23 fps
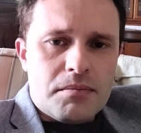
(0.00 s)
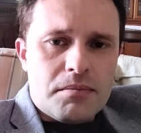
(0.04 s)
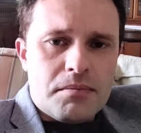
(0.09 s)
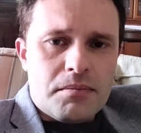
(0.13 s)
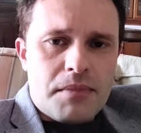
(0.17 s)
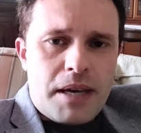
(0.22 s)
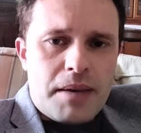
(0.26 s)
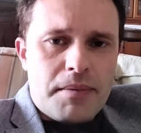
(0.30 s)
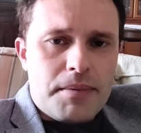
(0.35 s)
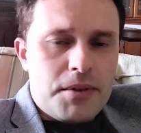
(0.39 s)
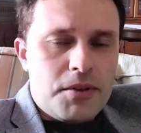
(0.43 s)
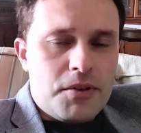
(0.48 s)

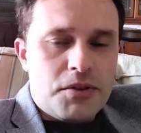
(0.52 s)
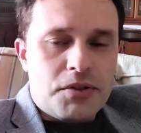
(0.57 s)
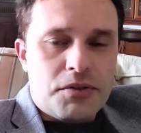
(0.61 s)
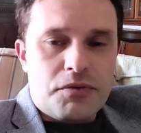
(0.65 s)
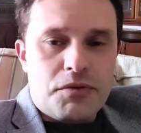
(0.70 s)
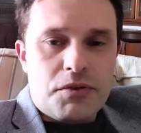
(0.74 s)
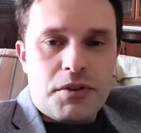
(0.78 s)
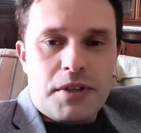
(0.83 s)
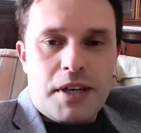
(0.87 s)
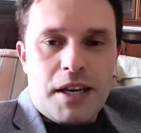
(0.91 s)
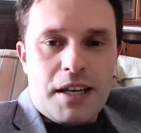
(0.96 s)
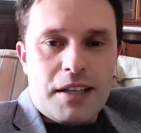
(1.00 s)
Maybe use a
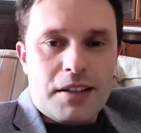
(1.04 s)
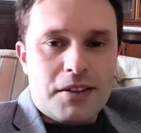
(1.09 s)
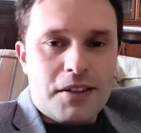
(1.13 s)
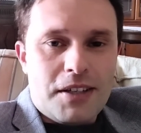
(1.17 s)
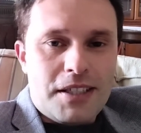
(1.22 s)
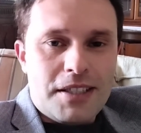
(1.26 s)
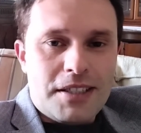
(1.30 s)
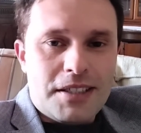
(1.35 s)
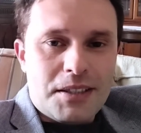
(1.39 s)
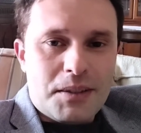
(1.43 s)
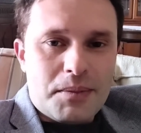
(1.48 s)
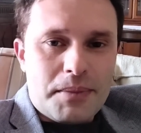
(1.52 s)
few canned
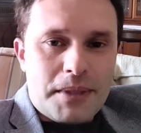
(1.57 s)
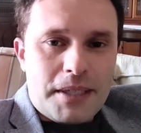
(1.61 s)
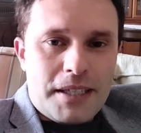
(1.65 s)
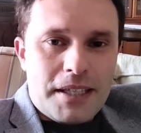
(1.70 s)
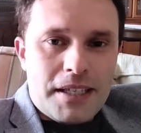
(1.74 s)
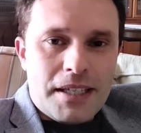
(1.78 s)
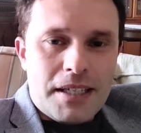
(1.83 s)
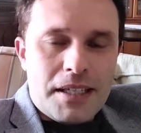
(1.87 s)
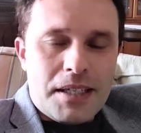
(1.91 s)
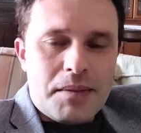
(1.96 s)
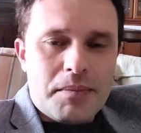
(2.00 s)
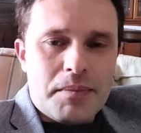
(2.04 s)
lines in the
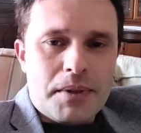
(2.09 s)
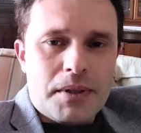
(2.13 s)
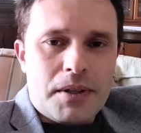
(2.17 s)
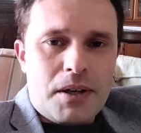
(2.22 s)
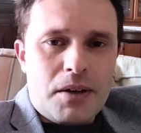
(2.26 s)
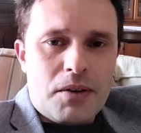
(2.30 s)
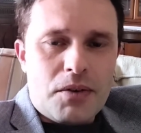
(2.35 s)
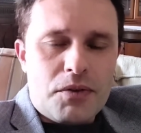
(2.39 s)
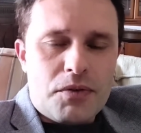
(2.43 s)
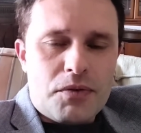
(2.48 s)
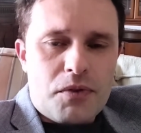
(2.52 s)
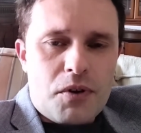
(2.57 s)
beginning, but
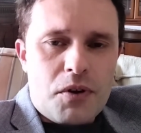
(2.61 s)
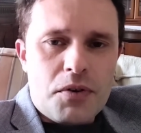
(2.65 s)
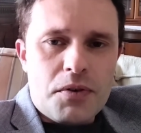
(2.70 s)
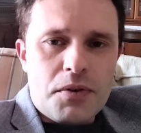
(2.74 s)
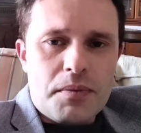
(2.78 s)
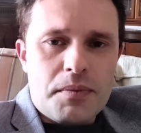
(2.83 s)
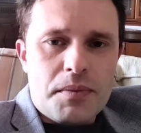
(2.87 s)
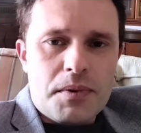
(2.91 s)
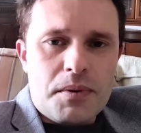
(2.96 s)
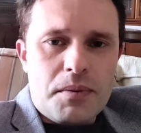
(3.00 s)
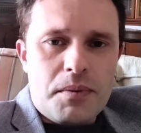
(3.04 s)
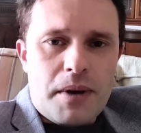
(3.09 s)
I'll throw
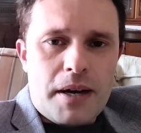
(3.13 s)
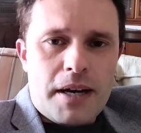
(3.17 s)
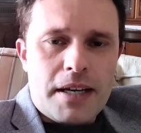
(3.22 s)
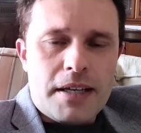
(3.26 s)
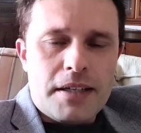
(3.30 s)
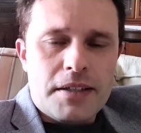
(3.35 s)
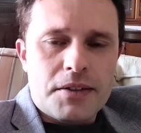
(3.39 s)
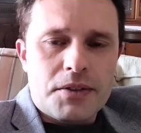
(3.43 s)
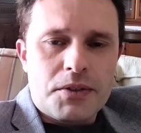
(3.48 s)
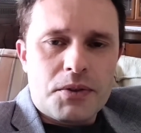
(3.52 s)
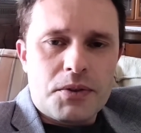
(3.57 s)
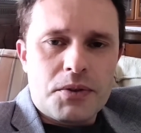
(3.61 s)
them away
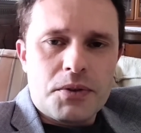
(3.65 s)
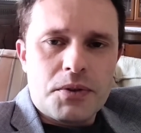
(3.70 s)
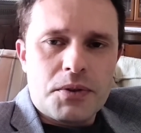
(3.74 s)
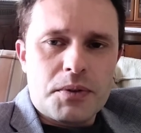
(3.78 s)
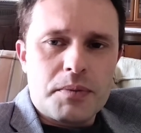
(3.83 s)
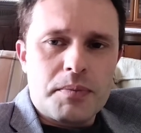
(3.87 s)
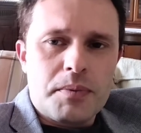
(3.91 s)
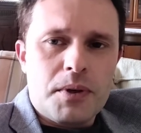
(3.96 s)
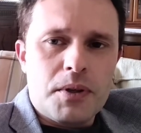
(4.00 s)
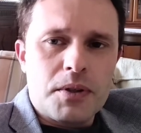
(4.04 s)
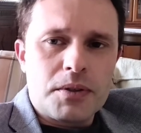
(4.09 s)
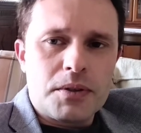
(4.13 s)
as soon as
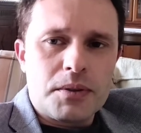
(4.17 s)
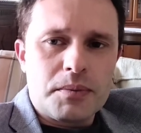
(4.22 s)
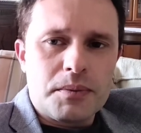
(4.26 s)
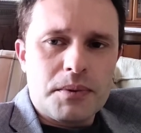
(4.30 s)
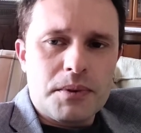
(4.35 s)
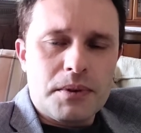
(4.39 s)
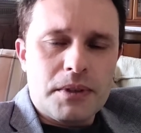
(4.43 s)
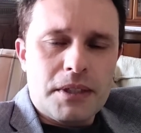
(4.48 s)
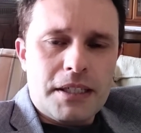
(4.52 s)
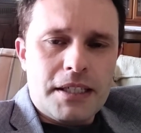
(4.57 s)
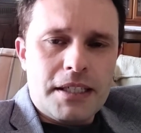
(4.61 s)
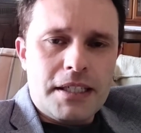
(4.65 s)

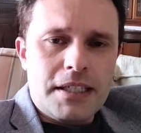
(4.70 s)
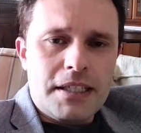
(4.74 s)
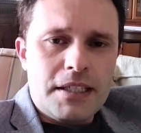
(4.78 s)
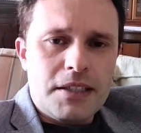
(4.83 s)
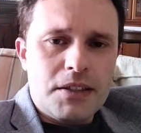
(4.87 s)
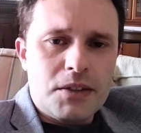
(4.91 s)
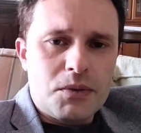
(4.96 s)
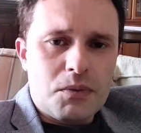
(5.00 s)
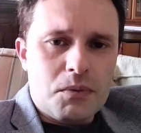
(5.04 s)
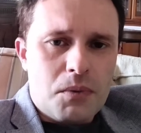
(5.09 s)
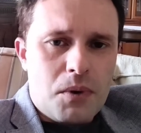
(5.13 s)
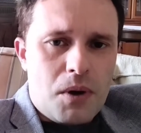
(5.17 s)
possible, and
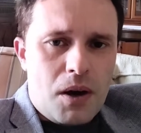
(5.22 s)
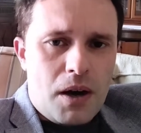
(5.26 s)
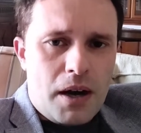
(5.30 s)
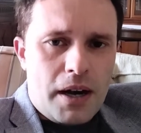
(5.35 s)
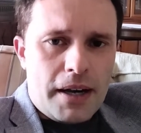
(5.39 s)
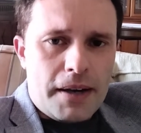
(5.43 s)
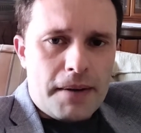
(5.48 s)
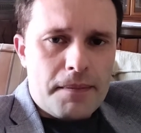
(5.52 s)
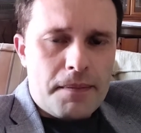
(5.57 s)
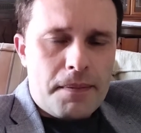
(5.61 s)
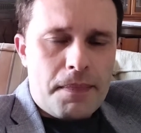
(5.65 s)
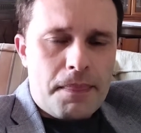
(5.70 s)
here's
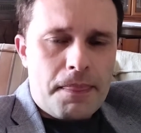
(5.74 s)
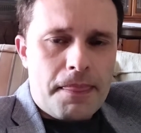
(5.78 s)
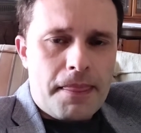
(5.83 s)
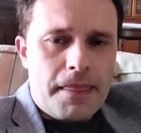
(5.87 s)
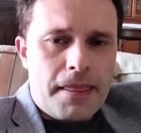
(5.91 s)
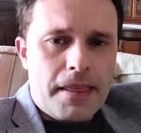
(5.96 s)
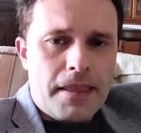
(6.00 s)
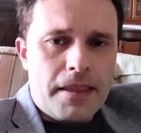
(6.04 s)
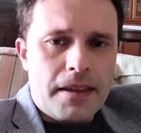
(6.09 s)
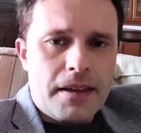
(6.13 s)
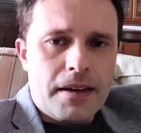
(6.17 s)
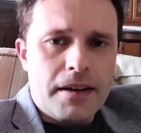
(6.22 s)
why.
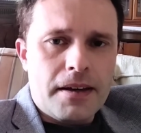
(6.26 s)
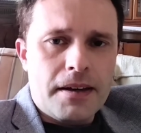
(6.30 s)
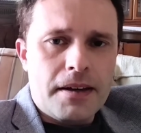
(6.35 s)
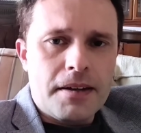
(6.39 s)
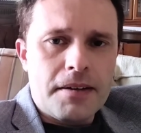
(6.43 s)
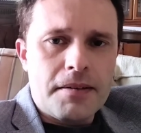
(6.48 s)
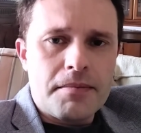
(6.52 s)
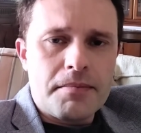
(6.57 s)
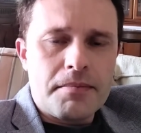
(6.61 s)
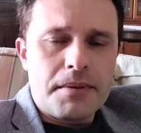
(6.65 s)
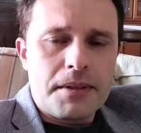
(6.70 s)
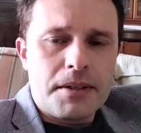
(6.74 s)

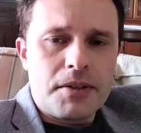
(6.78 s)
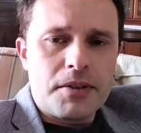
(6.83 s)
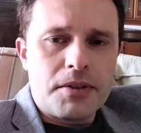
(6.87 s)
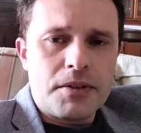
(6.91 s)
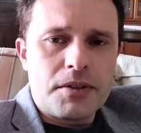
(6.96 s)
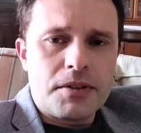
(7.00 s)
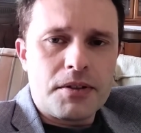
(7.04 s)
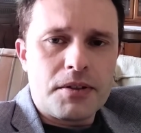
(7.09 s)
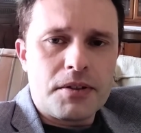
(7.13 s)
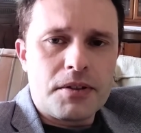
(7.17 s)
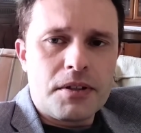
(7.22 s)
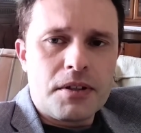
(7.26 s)

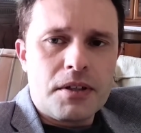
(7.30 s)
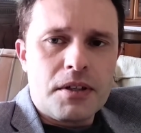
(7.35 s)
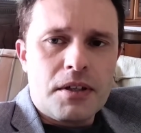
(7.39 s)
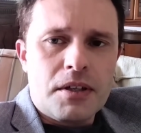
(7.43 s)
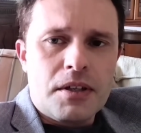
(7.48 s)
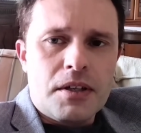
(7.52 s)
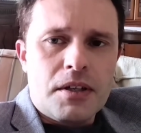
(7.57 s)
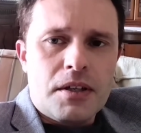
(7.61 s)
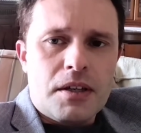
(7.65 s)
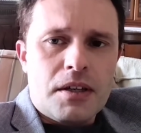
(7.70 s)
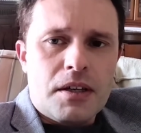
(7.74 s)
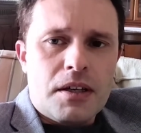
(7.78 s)
Because
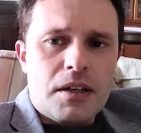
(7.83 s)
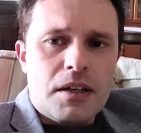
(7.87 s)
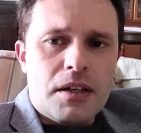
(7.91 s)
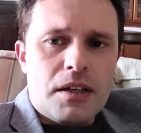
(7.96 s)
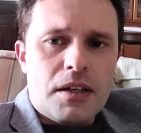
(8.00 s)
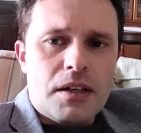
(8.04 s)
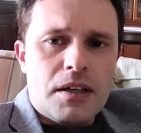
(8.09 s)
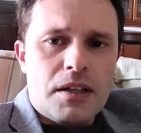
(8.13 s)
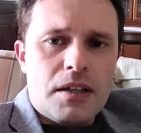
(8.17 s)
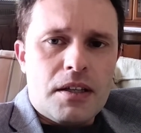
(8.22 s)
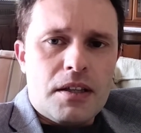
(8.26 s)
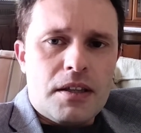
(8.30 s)

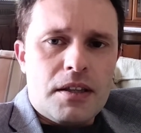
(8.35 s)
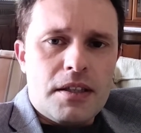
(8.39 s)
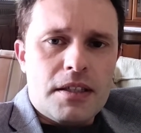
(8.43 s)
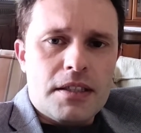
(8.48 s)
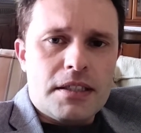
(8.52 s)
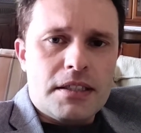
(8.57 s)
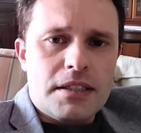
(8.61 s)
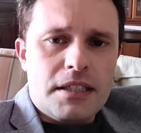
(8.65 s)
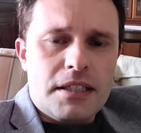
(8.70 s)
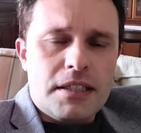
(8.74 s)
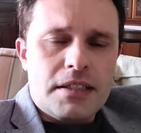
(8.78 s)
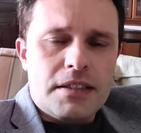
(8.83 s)

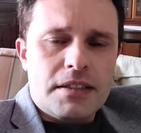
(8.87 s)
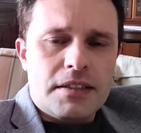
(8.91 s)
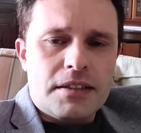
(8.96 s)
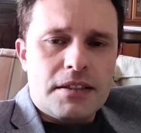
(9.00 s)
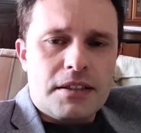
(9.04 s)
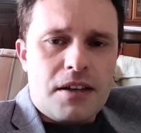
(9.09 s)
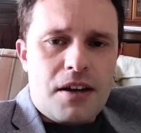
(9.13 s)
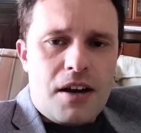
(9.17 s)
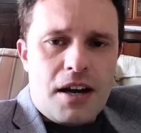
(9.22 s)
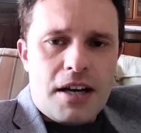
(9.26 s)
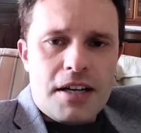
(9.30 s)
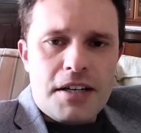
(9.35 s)
this is
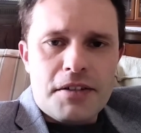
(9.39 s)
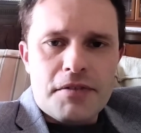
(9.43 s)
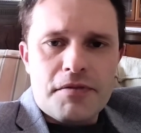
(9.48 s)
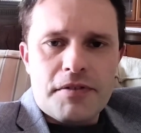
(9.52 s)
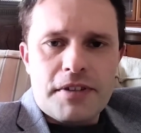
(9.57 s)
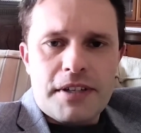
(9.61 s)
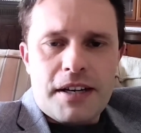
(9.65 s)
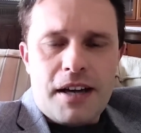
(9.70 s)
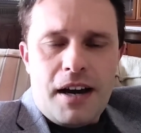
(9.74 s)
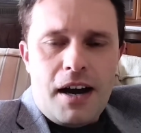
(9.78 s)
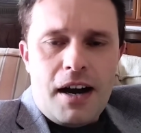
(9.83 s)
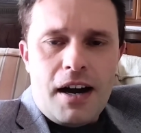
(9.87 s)
kind of
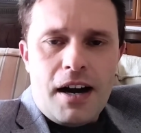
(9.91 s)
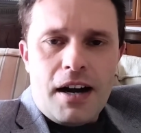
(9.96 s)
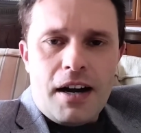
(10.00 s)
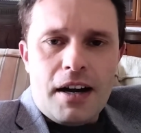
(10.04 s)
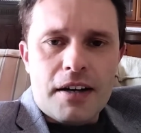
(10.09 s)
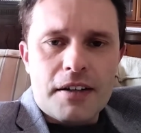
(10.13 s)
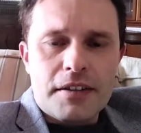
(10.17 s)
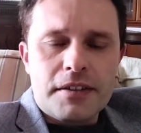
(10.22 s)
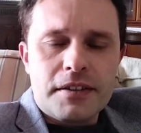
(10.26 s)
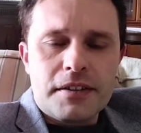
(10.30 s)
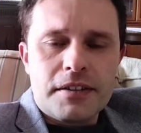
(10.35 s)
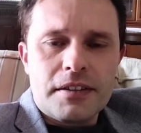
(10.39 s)
an
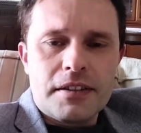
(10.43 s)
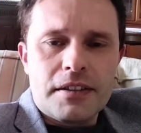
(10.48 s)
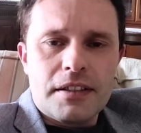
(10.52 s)
art.